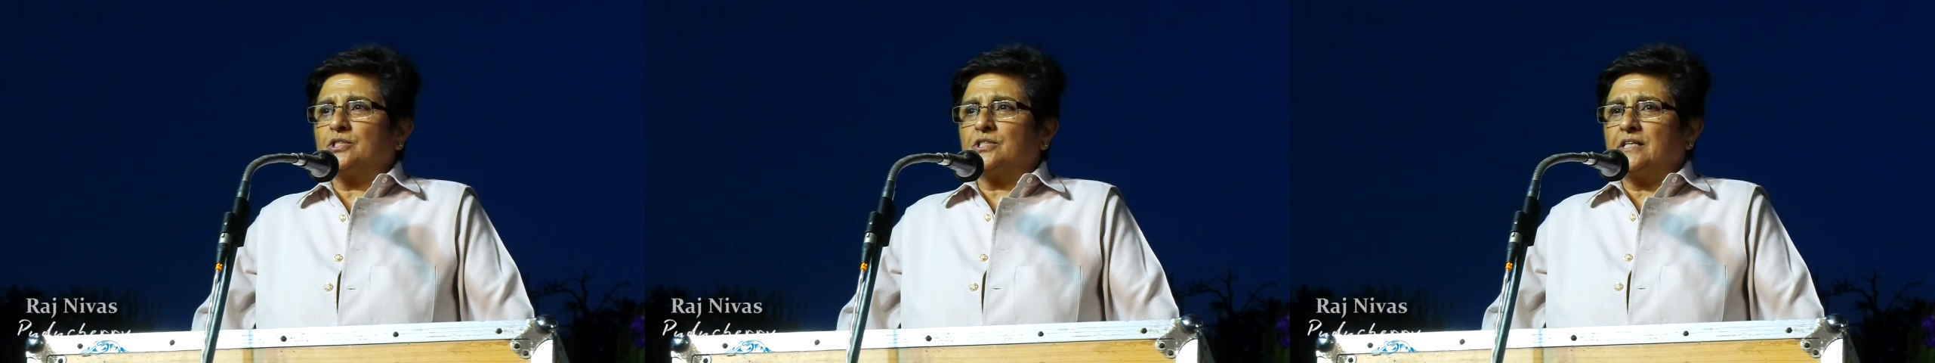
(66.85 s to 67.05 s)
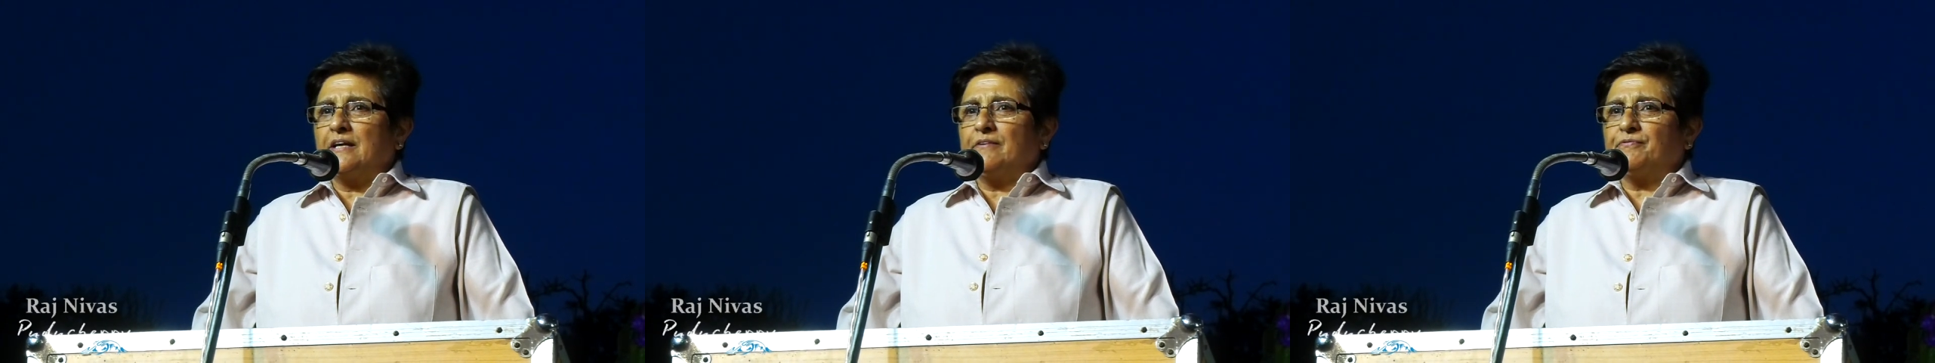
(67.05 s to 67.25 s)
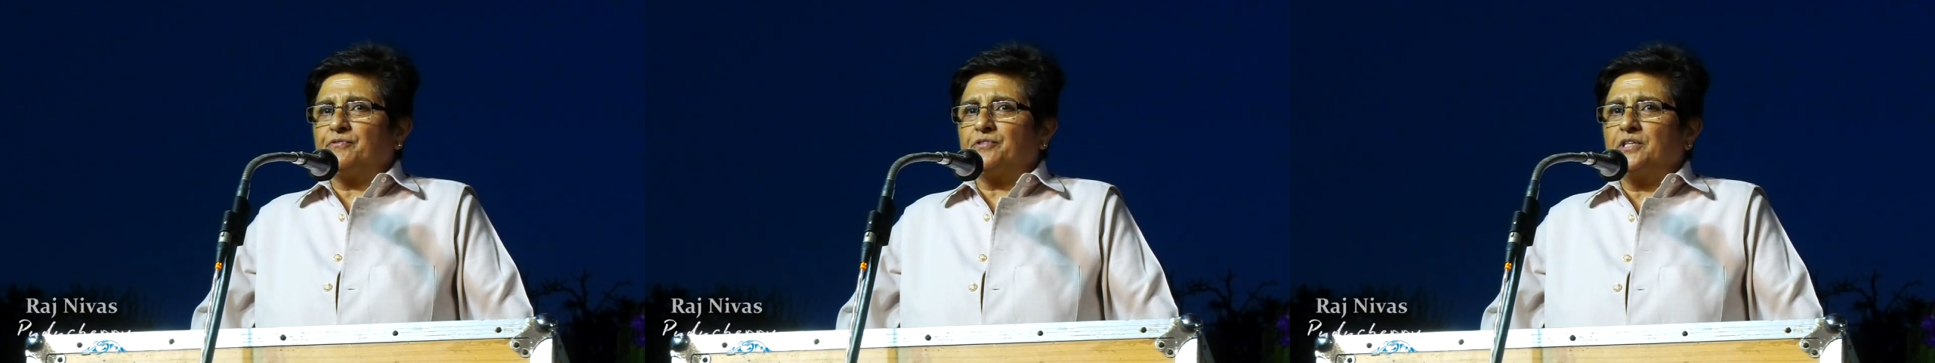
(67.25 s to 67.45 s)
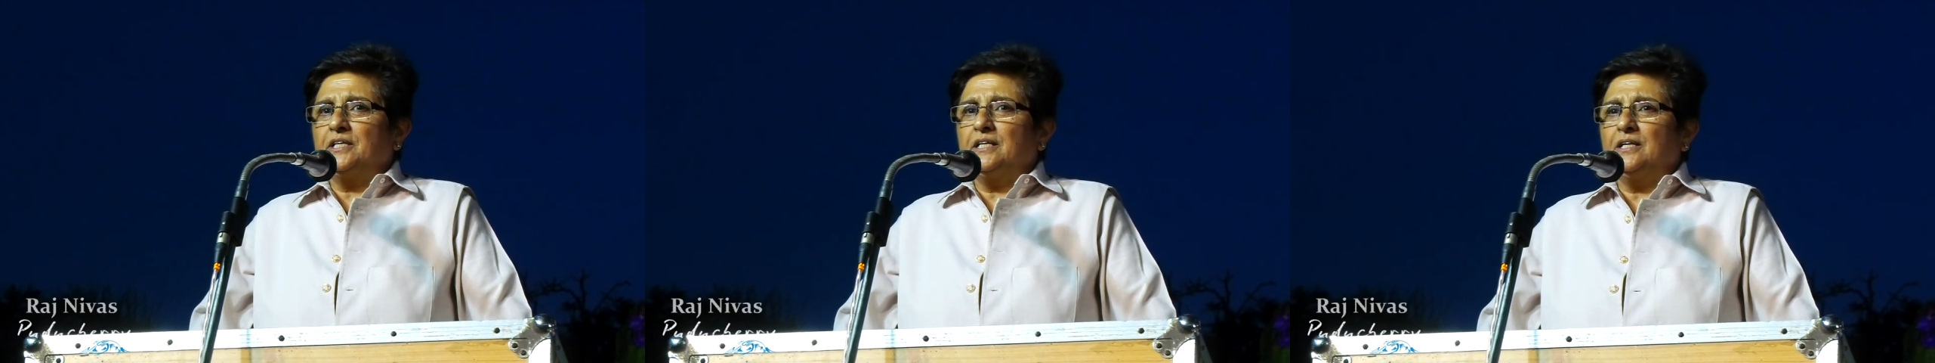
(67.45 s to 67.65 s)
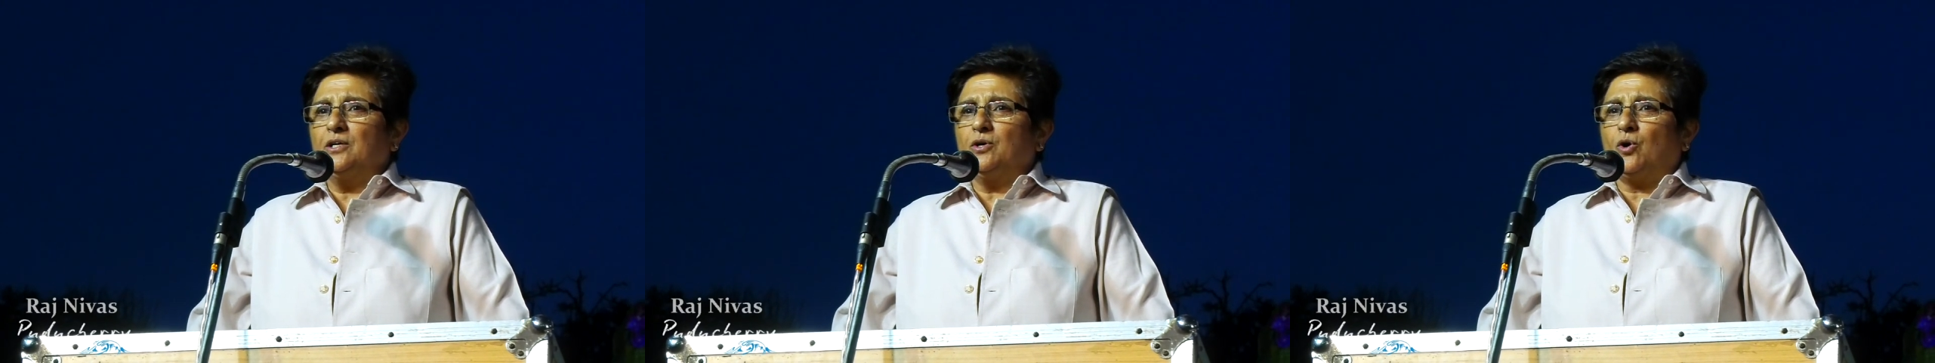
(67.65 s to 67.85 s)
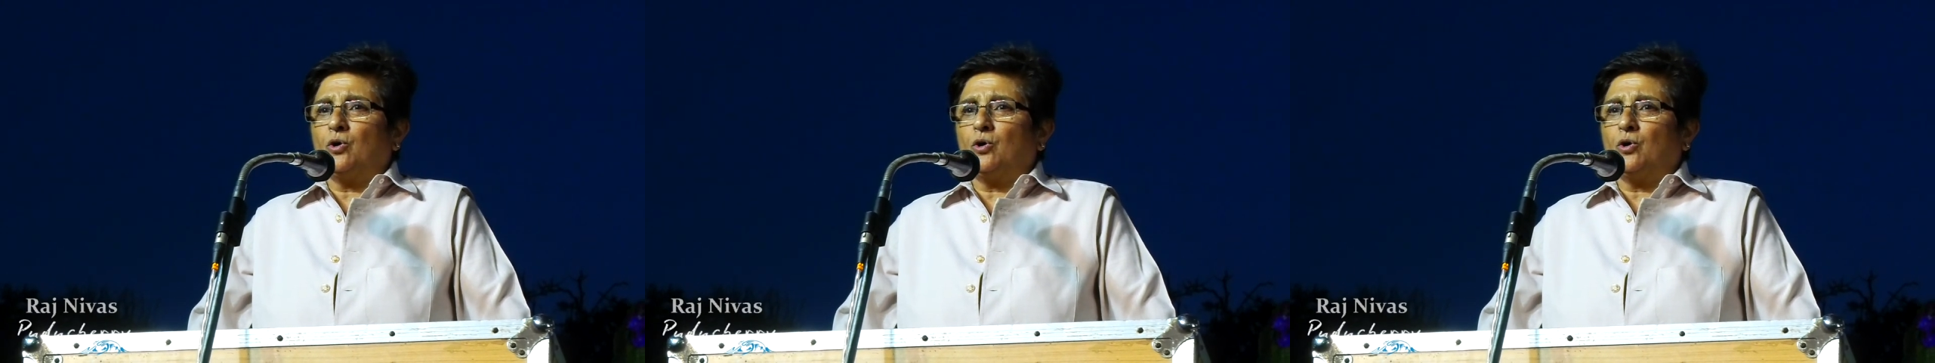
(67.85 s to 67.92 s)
safety